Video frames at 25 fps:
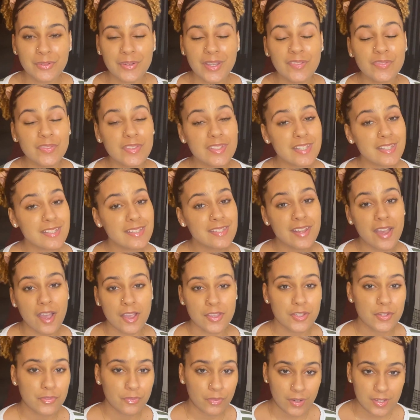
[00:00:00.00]
If this is not
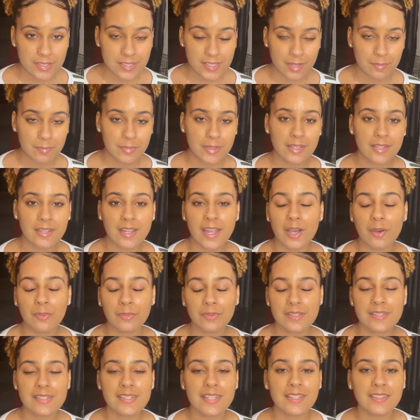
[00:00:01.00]
your first time here, I want
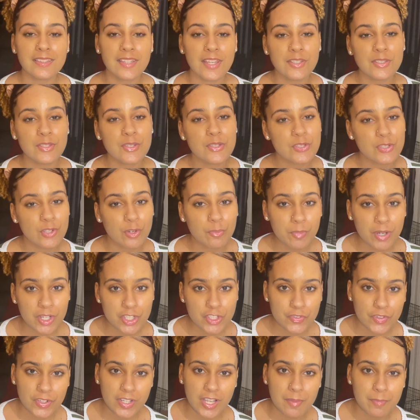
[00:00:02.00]
to say thank you so much
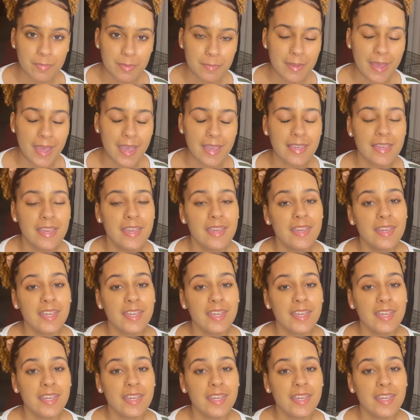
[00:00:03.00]
for coming back.